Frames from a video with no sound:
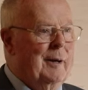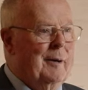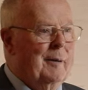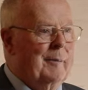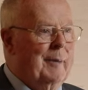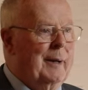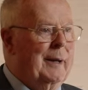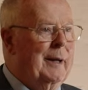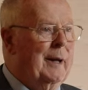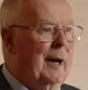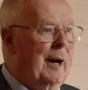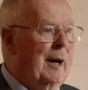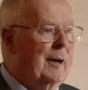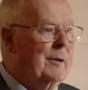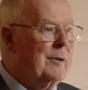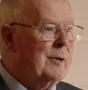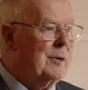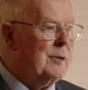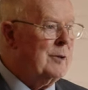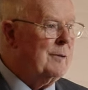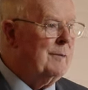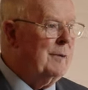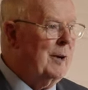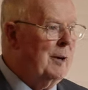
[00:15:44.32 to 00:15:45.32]
many
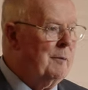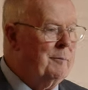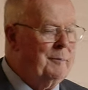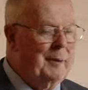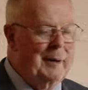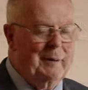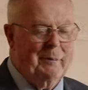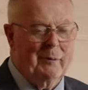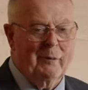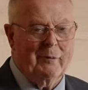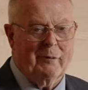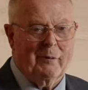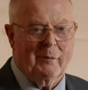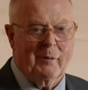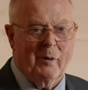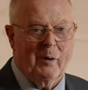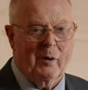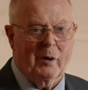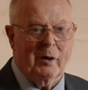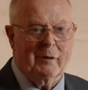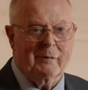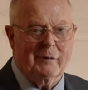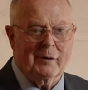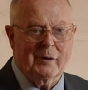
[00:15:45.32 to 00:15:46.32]
hundreds of young people from
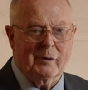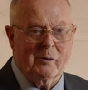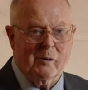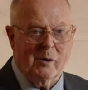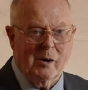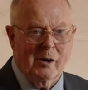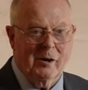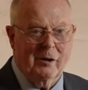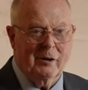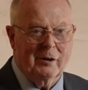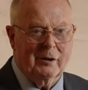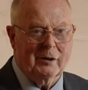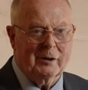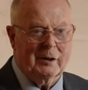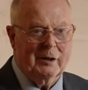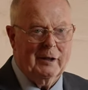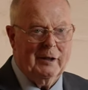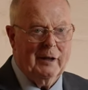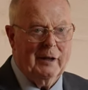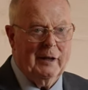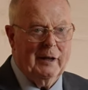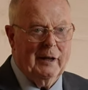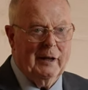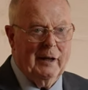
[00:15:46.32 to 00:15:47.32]
all over the world,
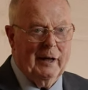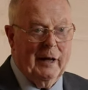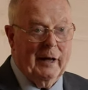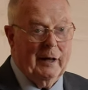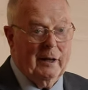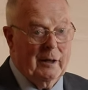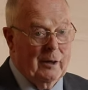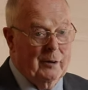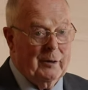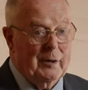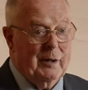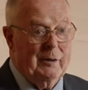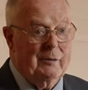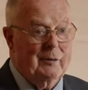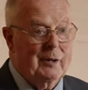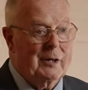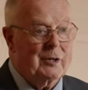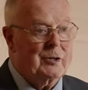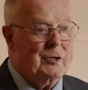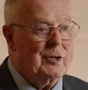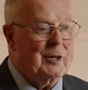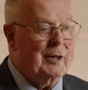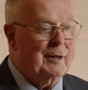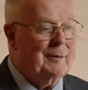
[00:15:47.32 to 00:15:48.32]
including
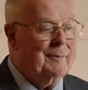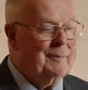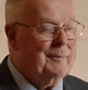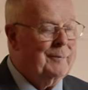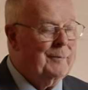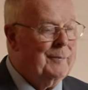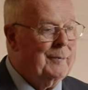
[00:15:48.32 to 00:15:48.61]
Russia.